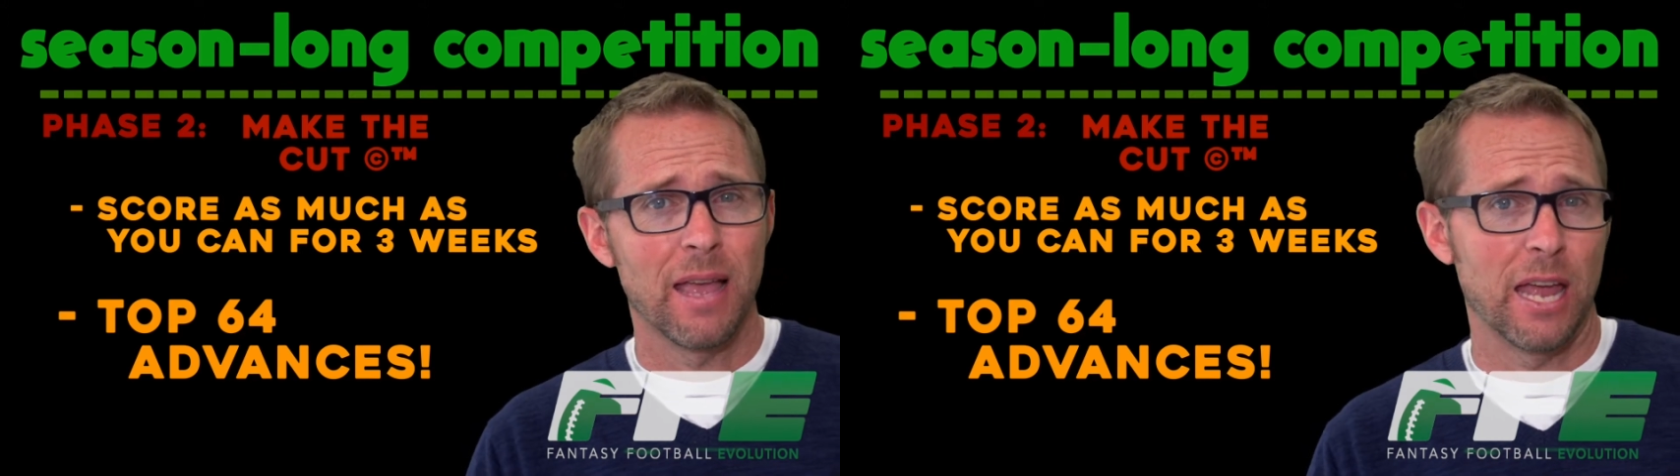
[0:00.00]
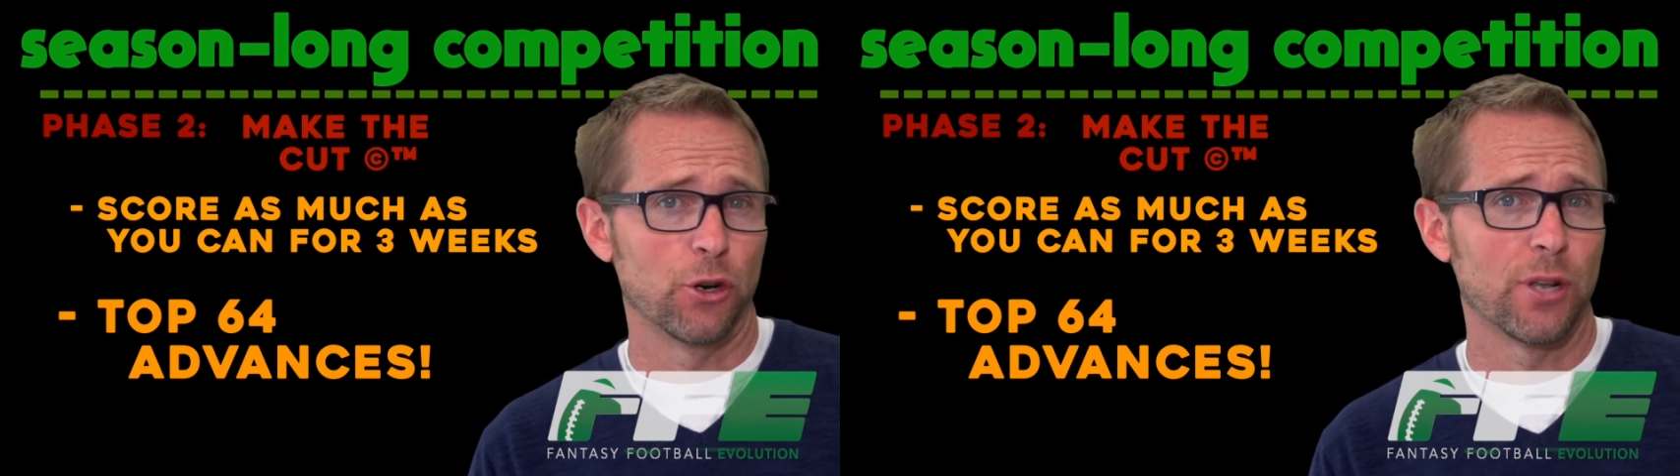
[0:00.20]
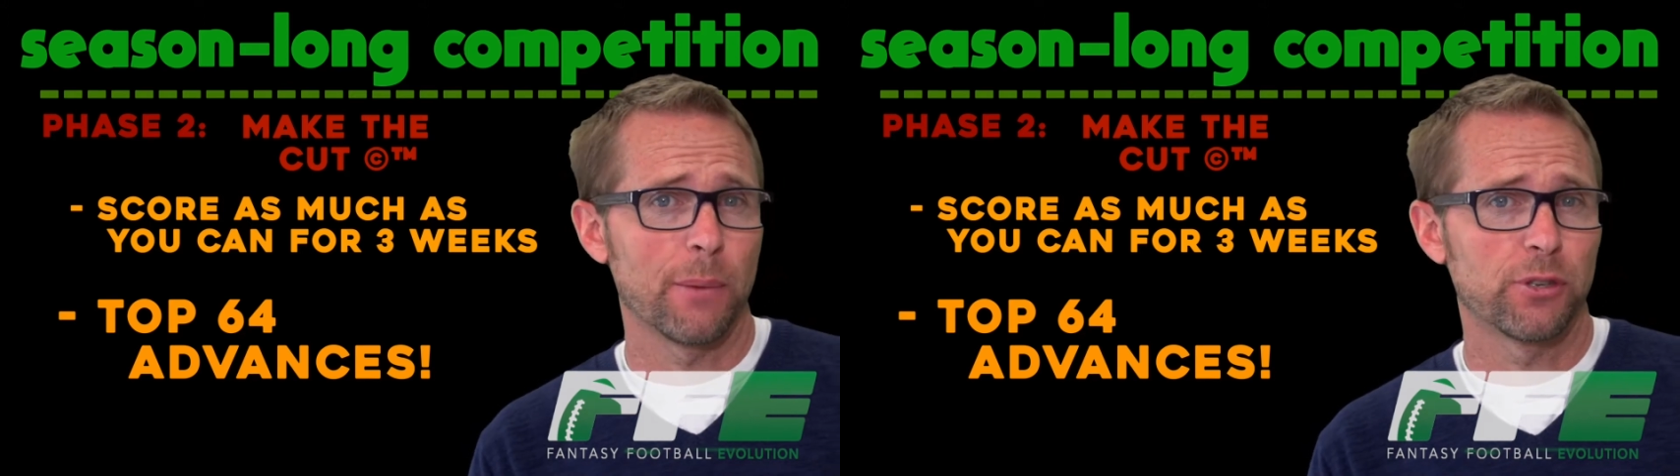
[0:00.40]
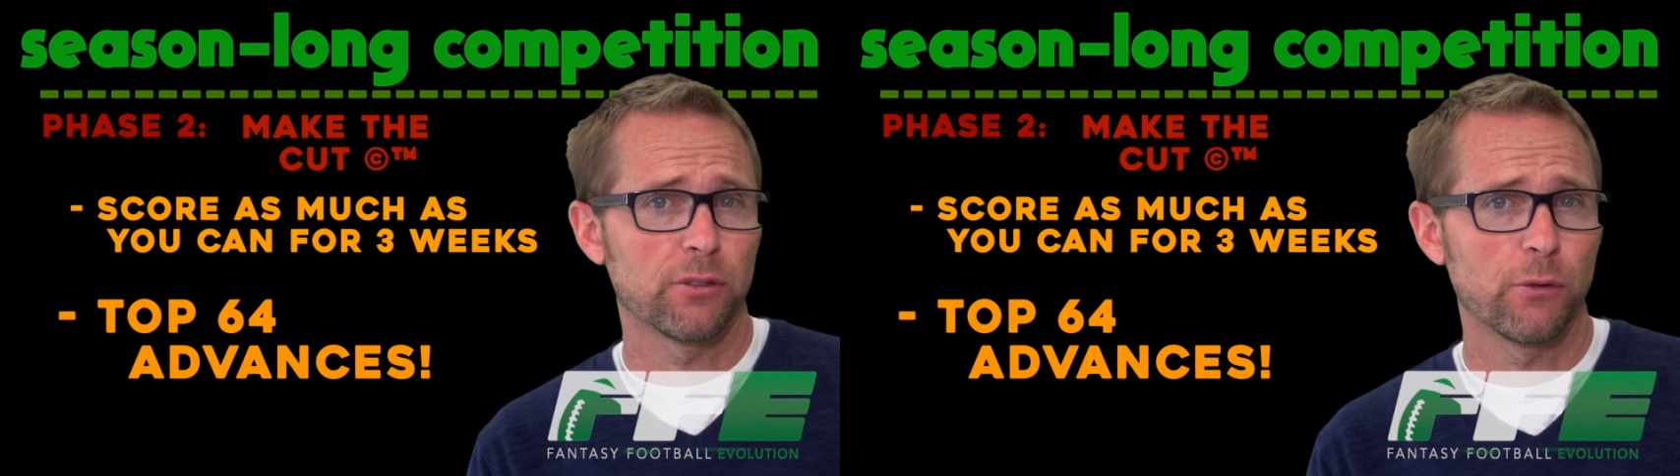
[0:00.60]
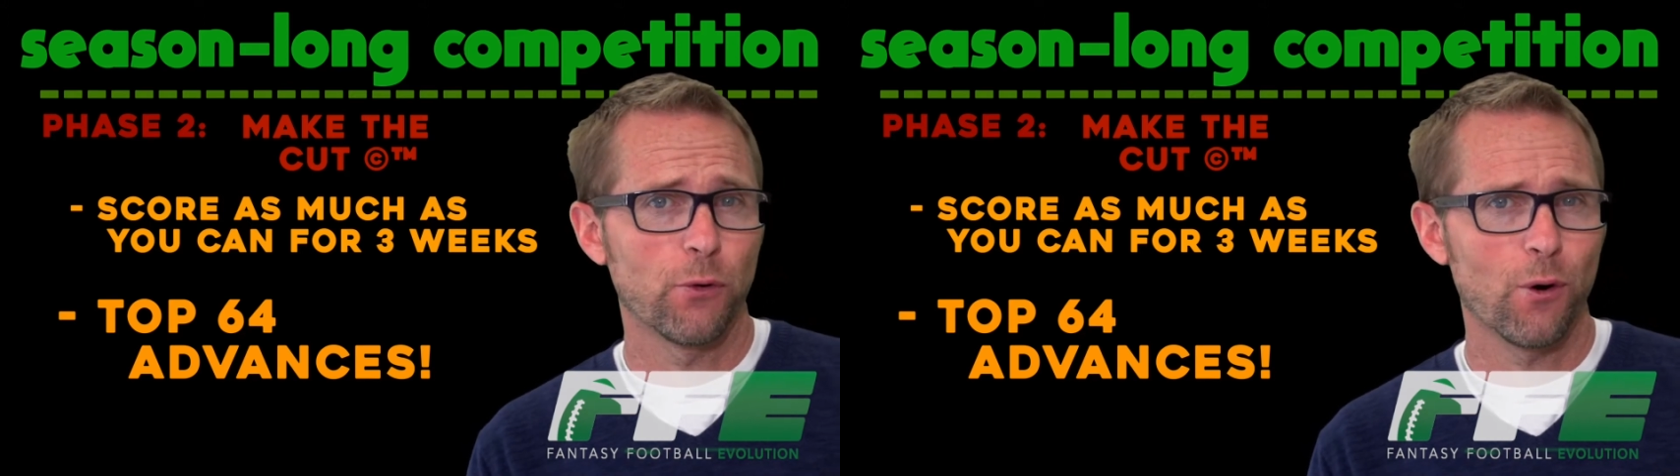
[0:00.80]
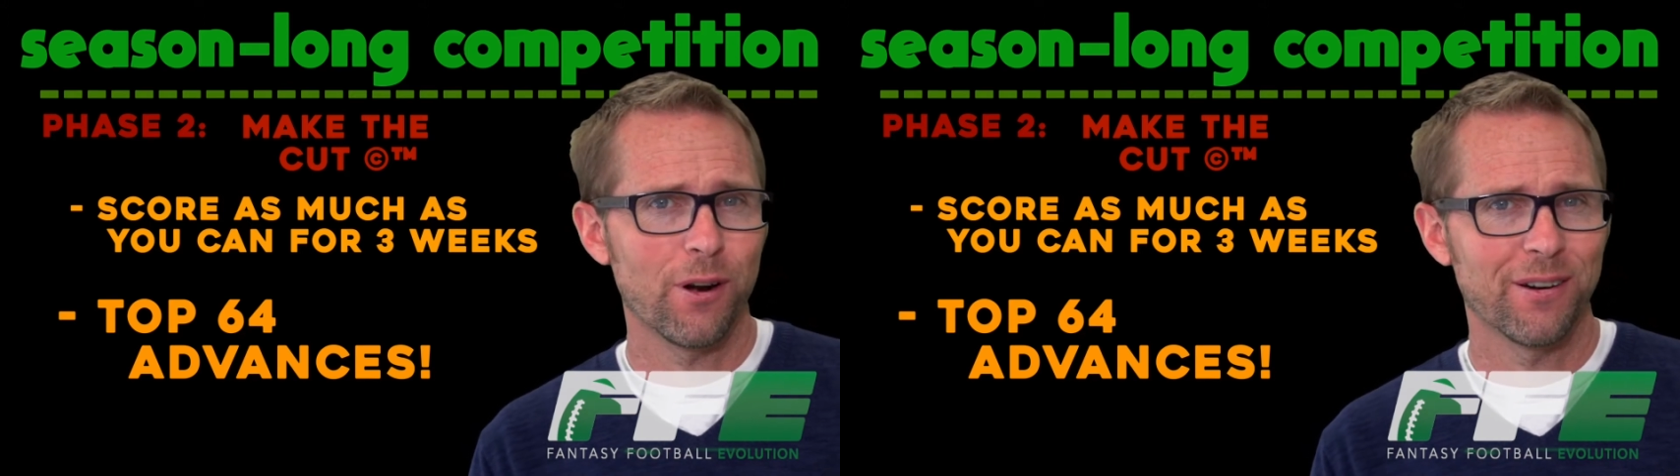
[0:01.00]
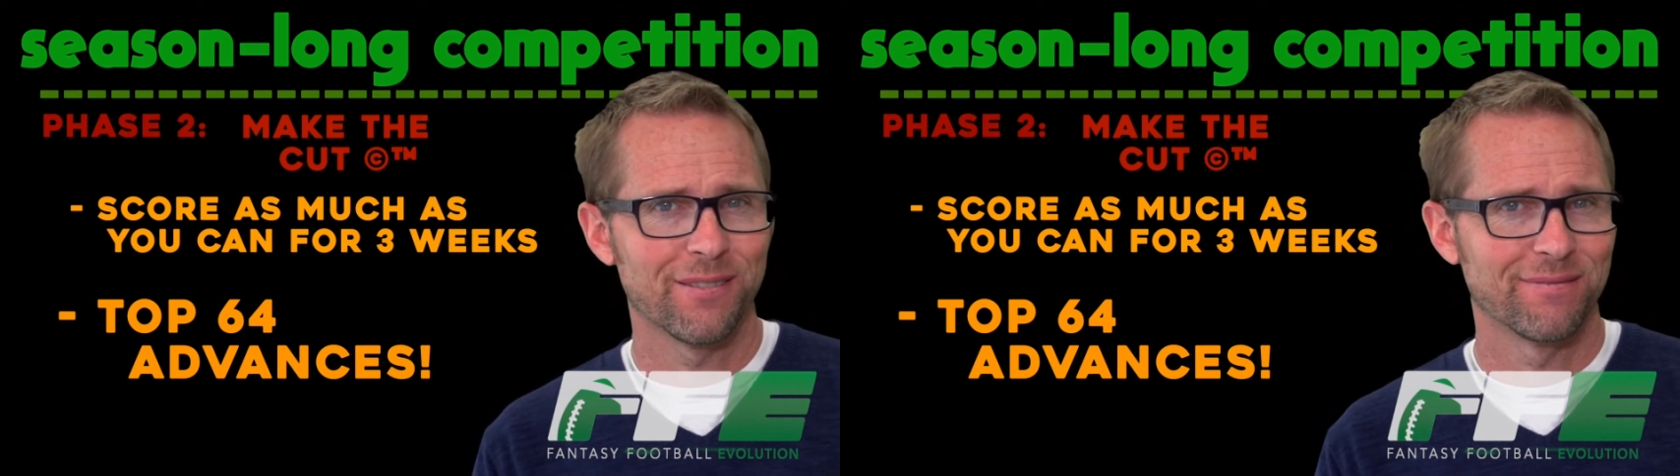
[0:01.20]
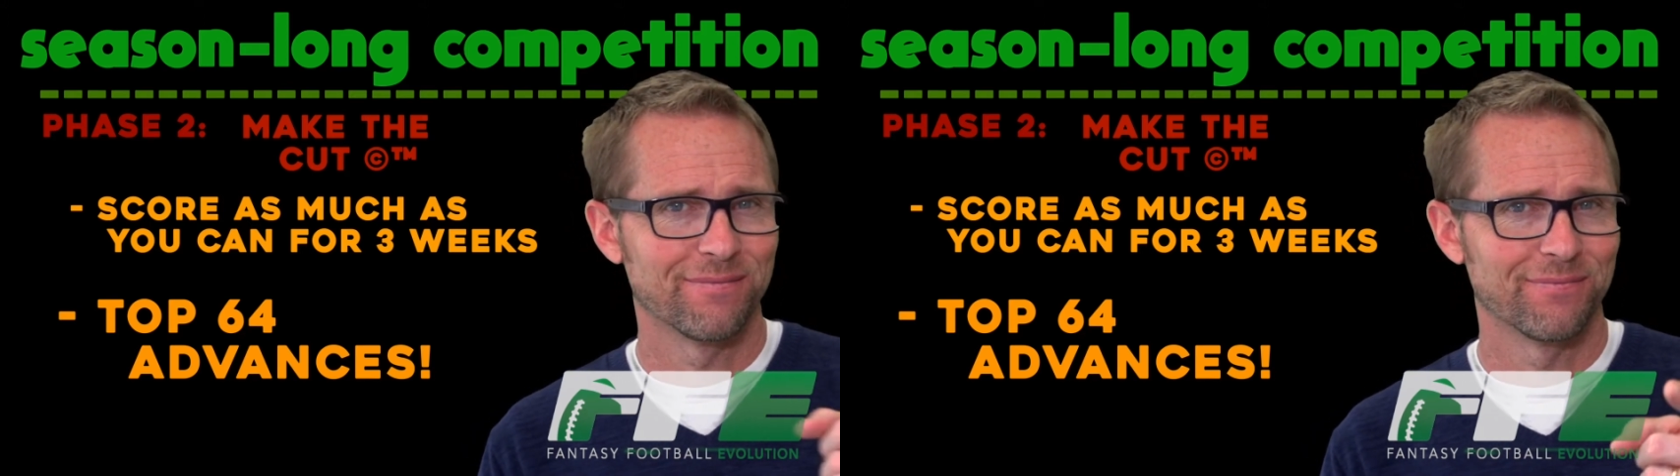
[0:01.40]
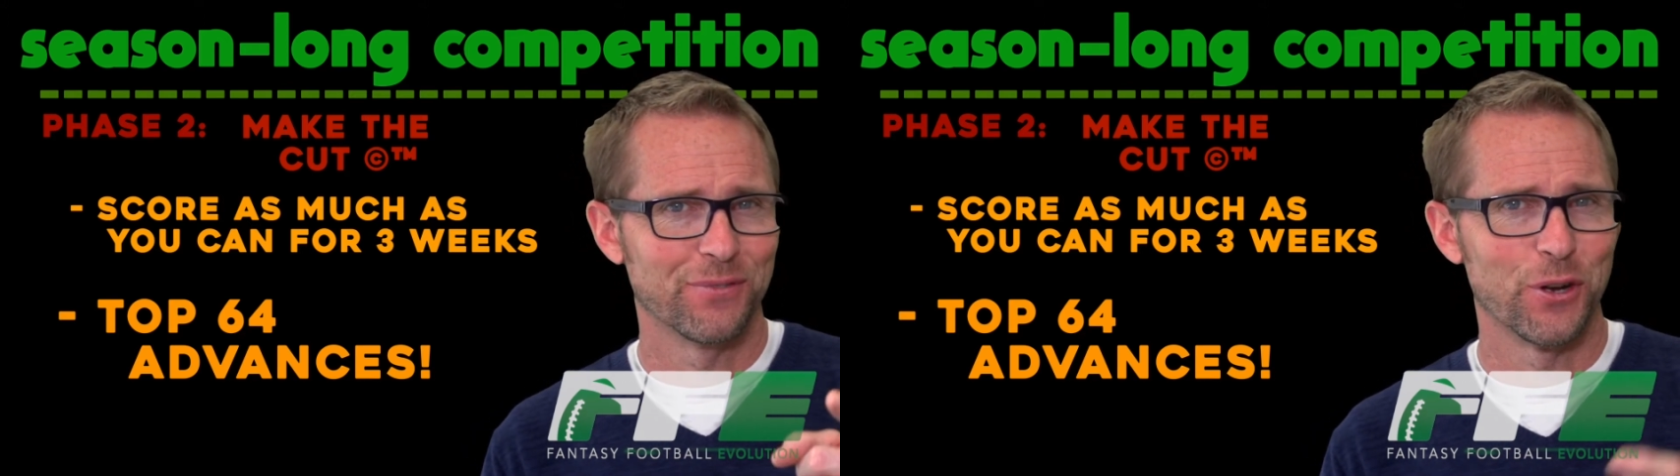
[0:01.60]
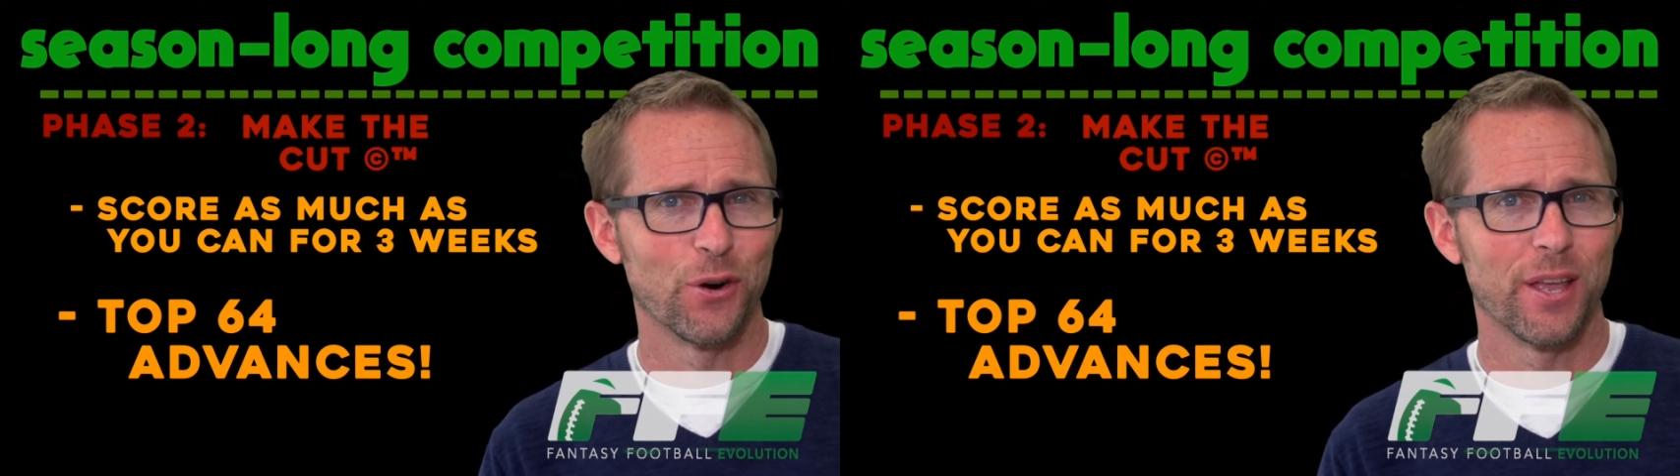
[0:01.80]
and your top 64,
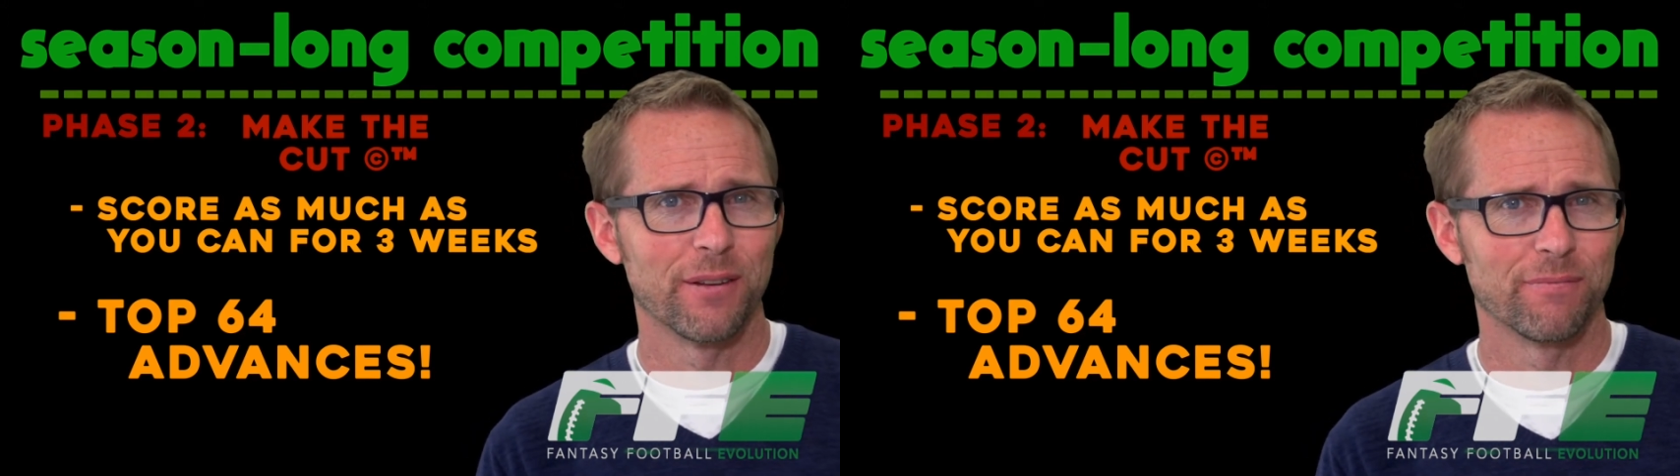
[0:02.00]
you're in.